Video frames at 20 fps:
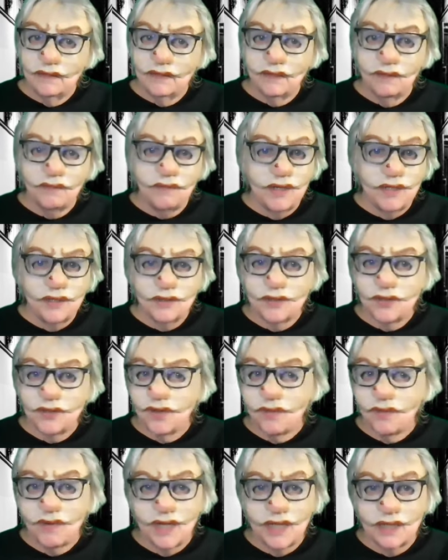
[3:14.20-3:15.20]
there was
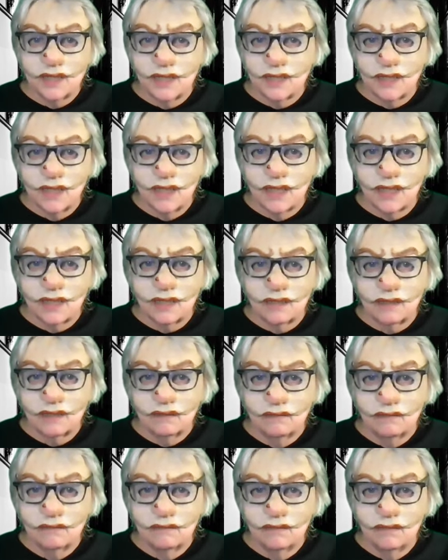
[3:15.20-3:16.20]
no Wanda Duck.
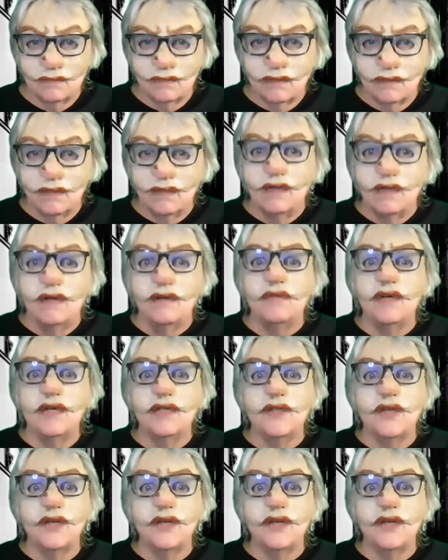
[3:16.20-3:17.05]
But